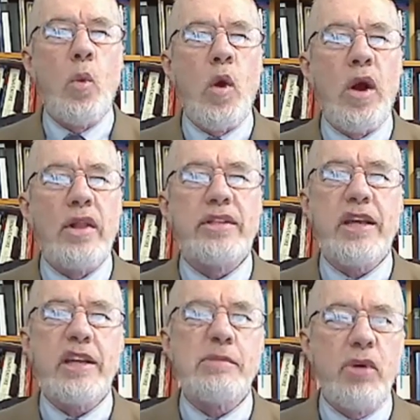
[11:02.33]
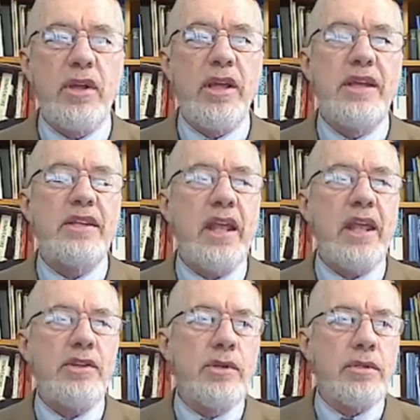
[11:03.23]
While the textbook
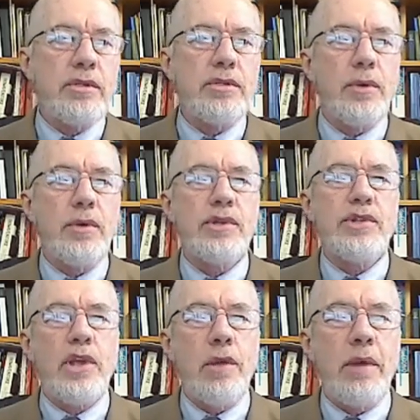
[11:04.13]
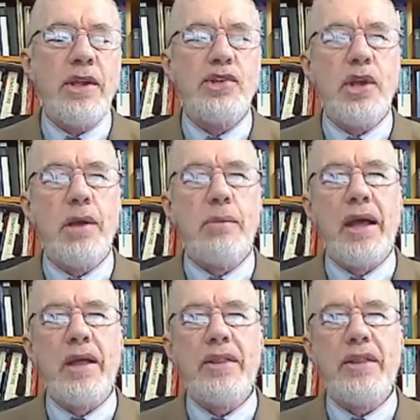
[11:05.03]
tends not to talk so much
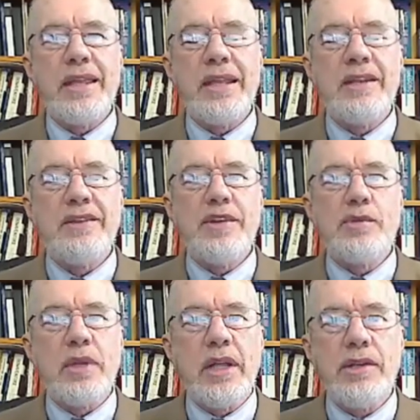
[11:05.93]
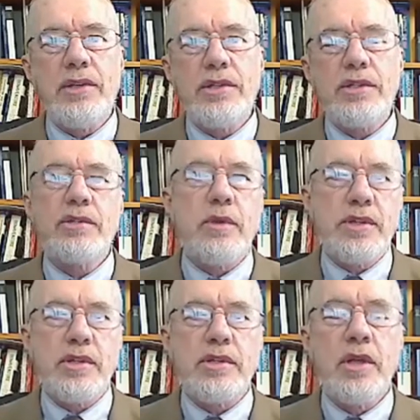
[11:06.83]
about the individual land uses,
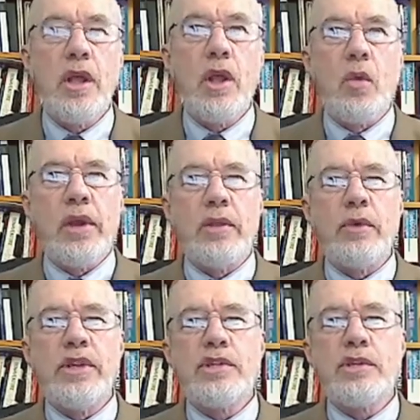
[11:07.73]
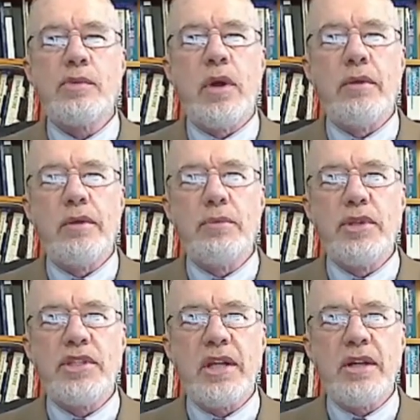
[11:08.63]
which is one of the reasons why we
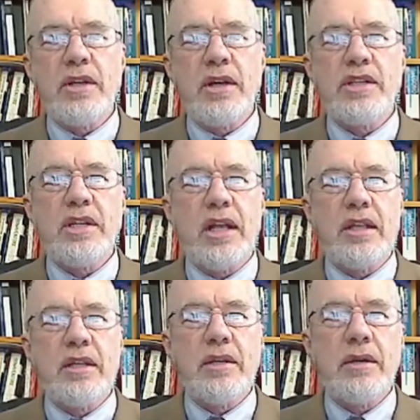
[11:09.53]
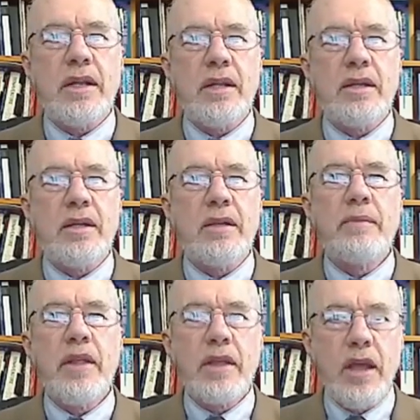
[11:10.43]
put the study guides together and
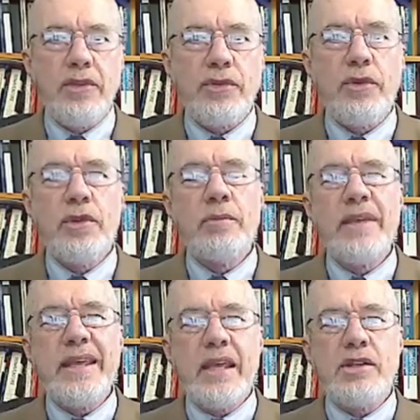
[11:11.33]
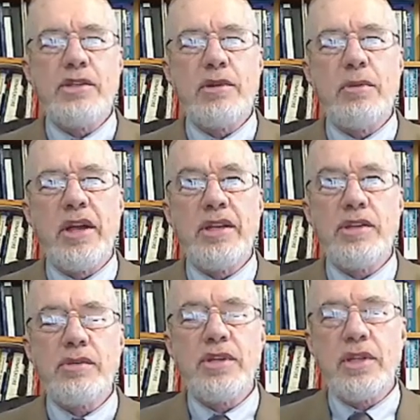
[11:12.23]
go through them industry by
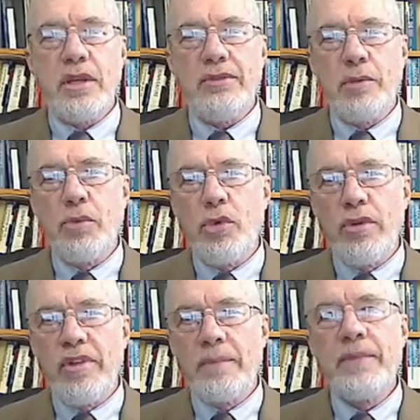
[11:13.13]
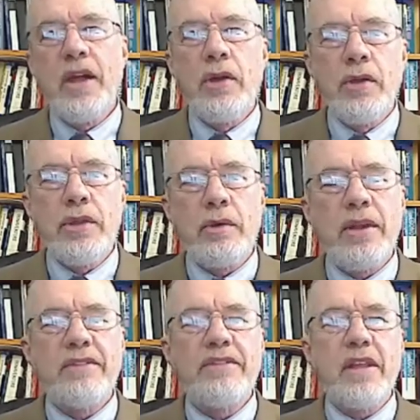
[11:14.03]
industry, so you've got more of an
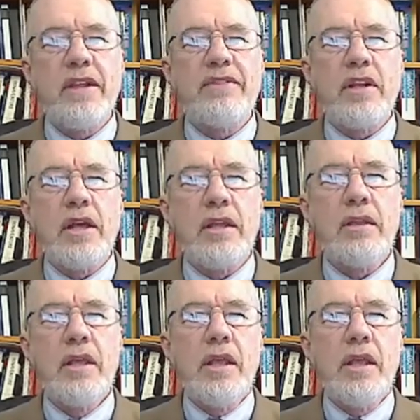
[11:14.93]
on-the-ground feel, if you like.